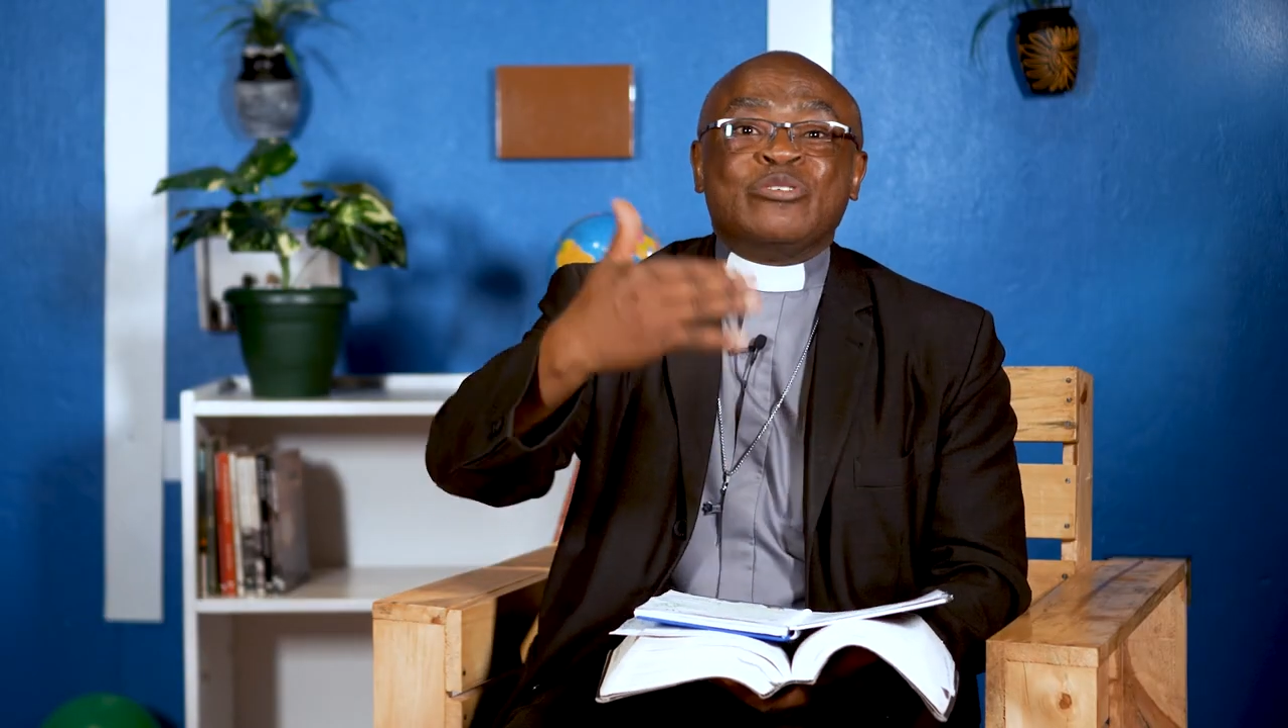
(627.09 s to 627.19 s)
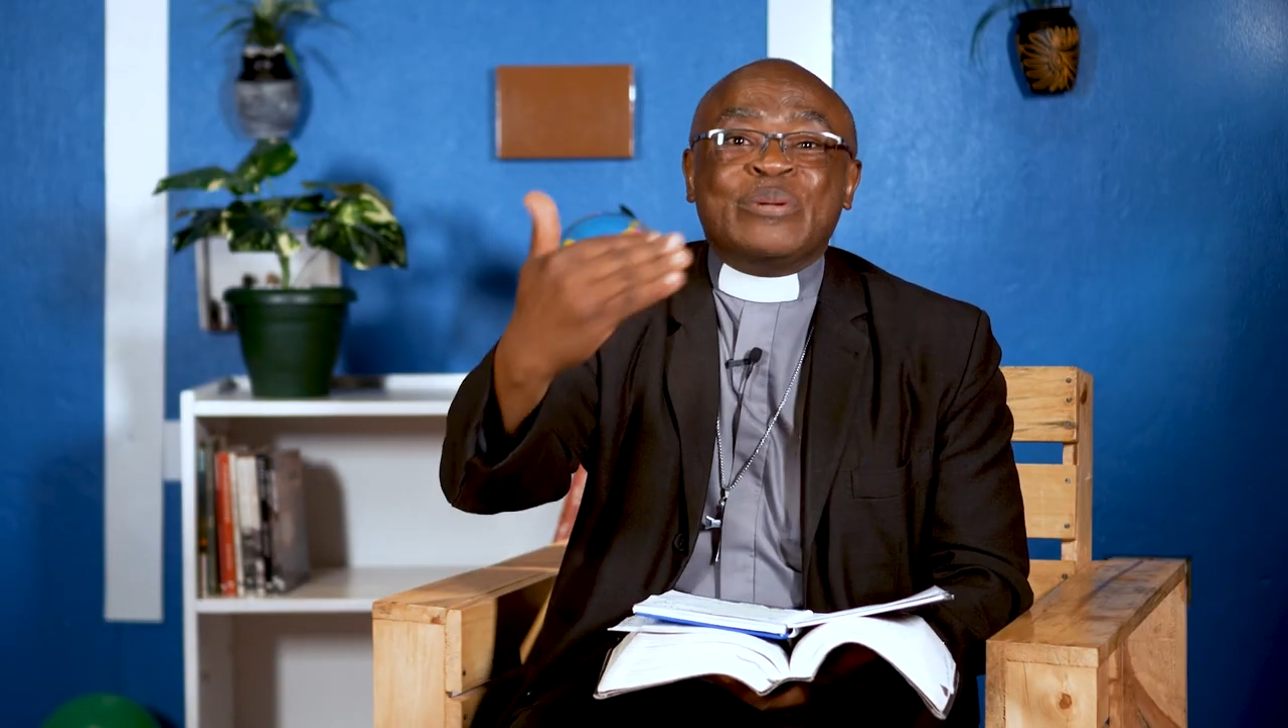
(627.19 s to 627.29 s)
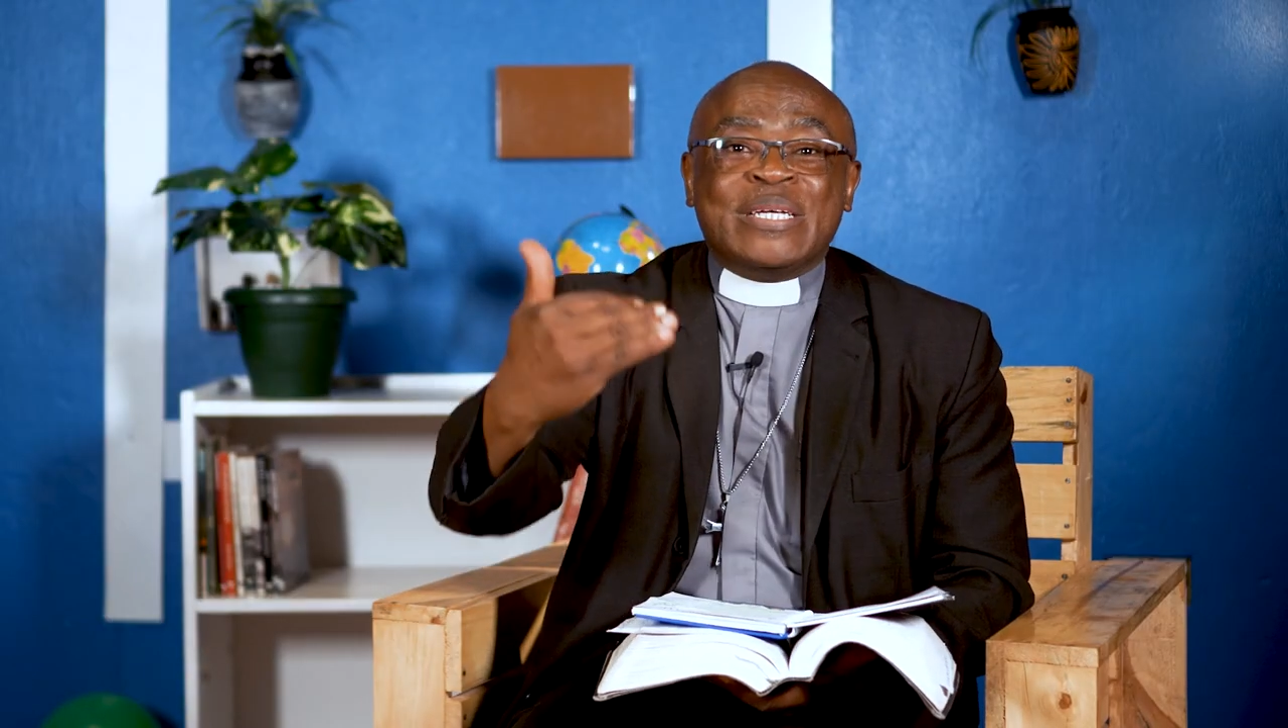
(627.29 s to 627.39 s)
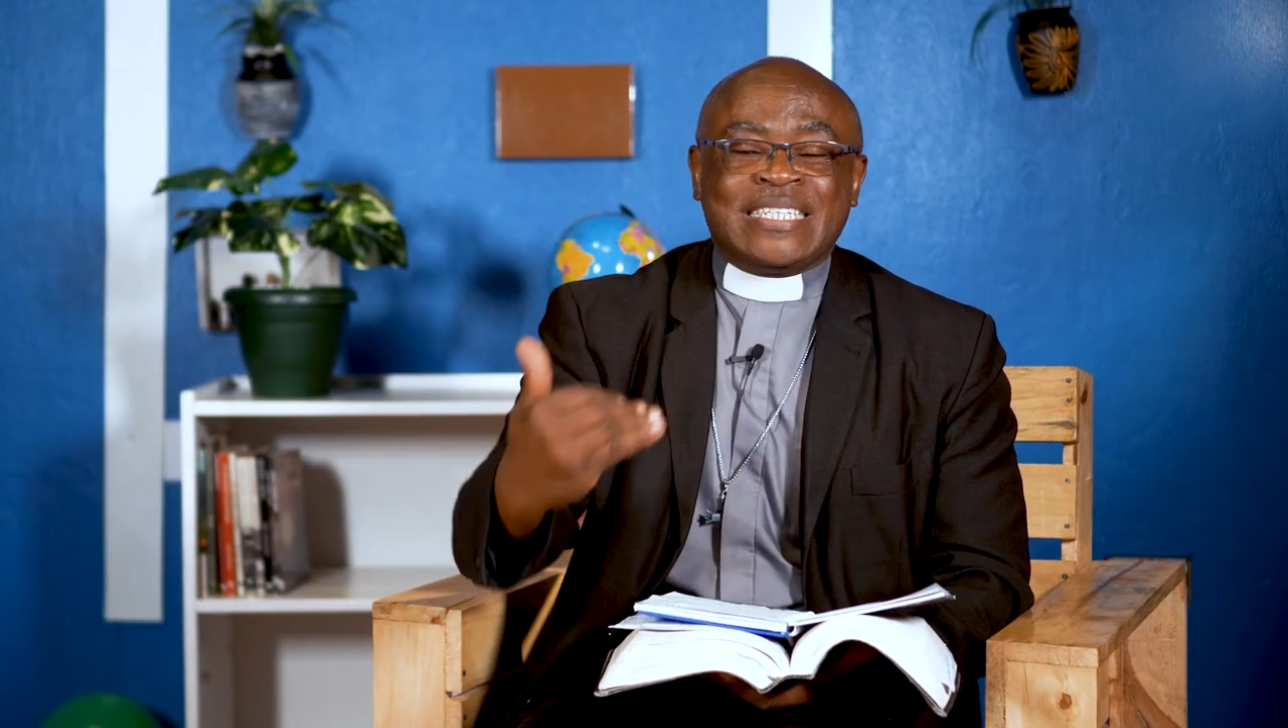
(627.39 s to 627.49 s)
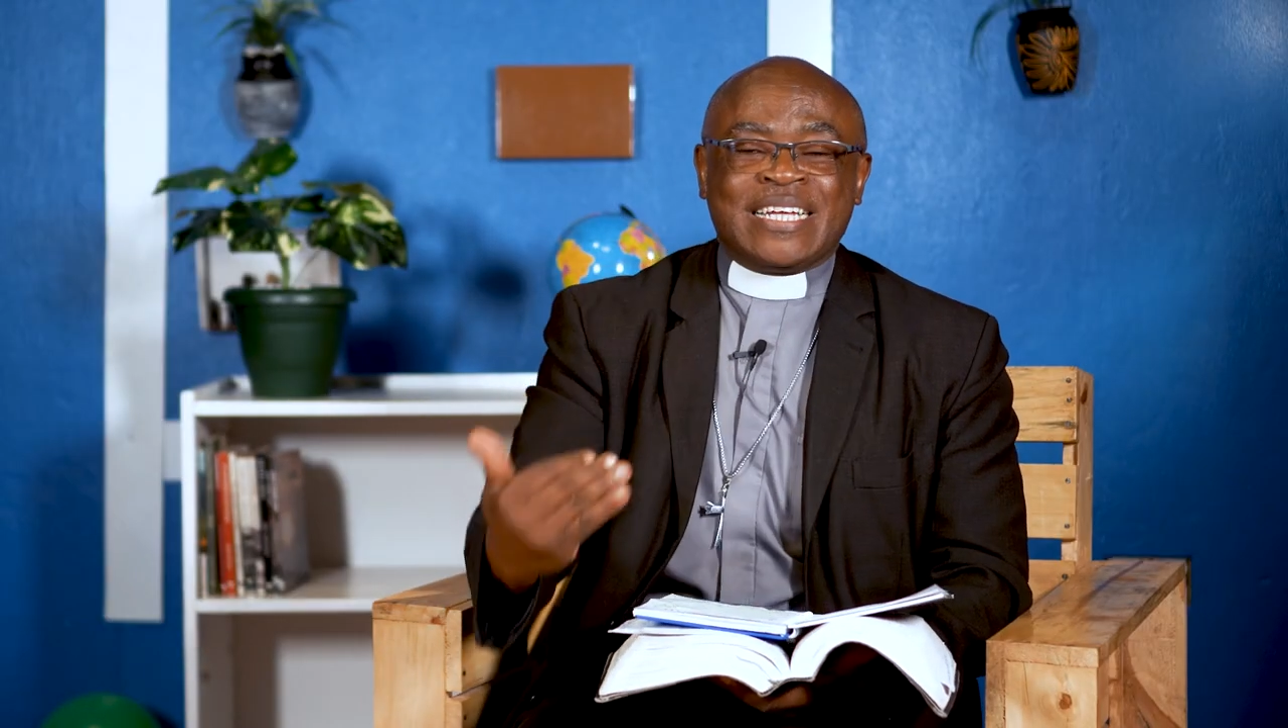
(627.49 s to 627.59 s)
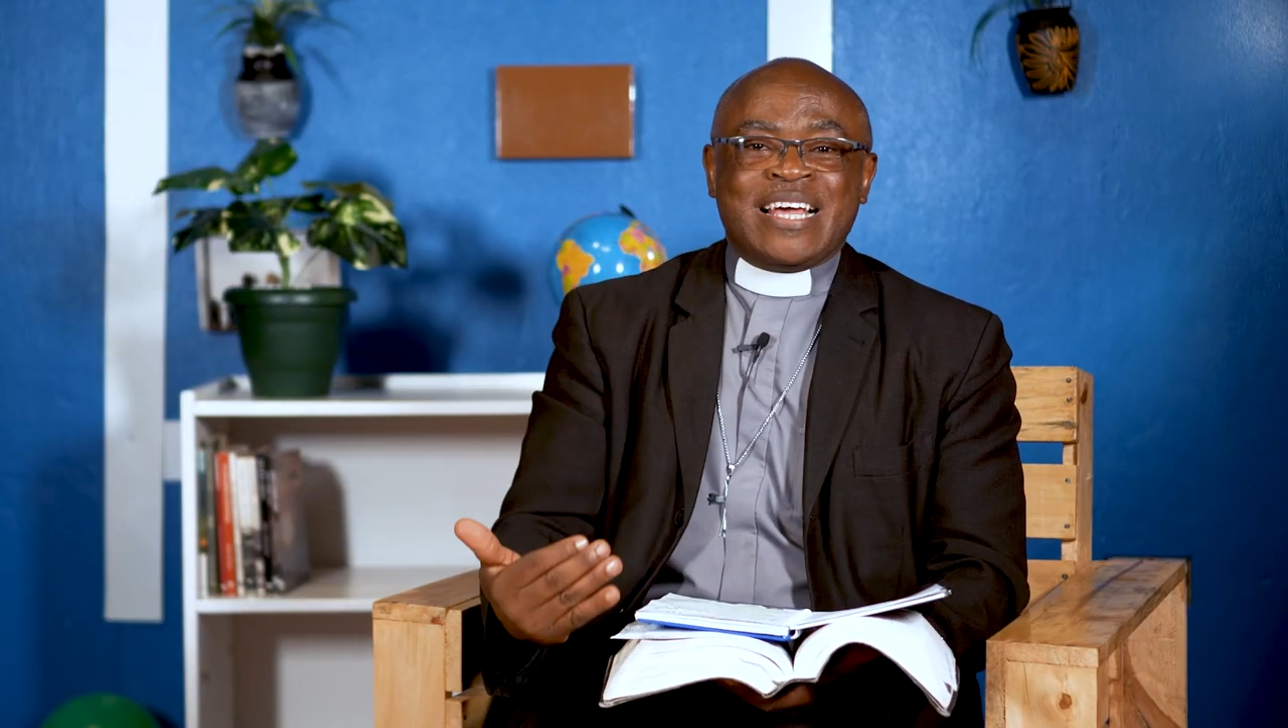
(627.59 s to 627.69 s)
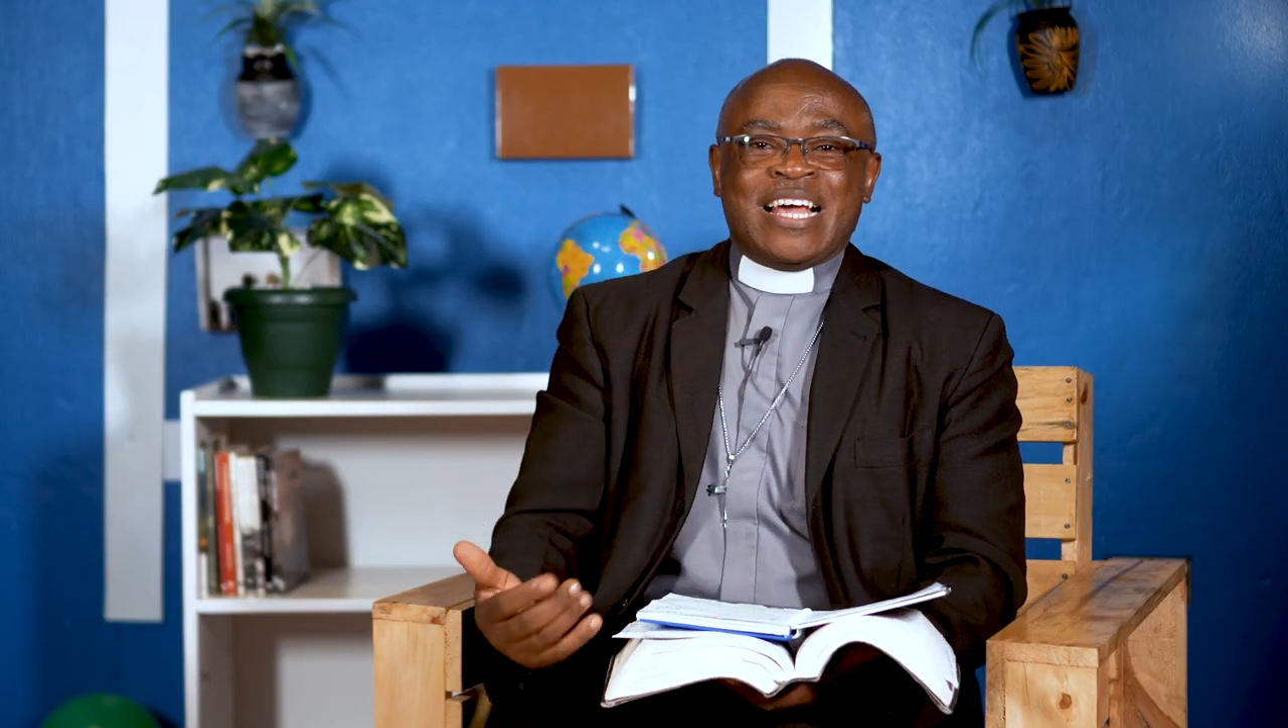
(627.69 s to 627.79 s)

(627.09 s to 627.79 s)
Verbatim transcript: do it.